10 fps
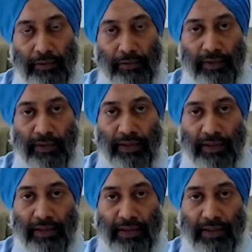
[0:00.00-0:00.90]
rupee
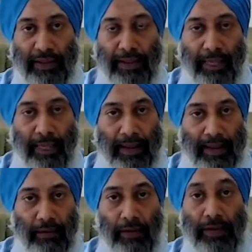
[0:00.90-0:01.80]
penalty
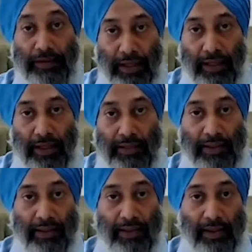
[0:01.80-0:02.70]
or a charge,
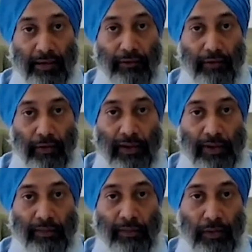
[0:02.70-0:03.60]
and therefore
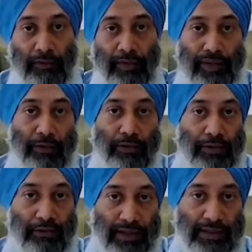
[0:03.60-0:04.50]
they'll be more willing to
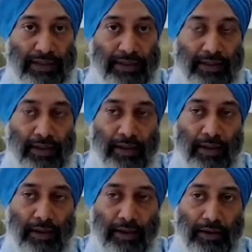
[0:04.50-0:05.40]
invest.
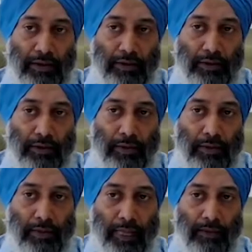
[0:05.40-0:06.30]

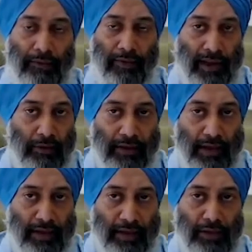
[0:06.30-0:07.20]
So without
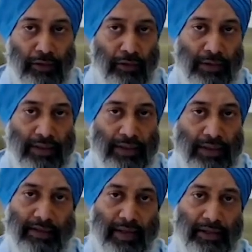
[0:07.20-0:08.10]
any human
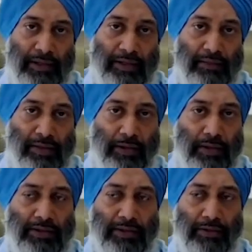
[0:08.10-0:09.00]
intervention,
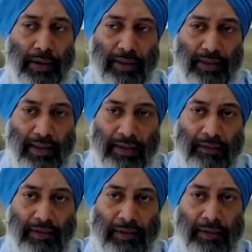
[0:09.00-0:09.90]
because one thing that
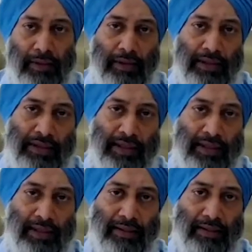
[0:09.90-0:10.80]
we need to
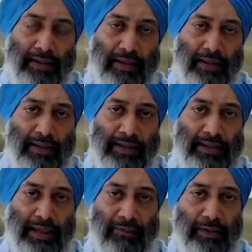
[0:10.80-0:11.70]
understand in India is that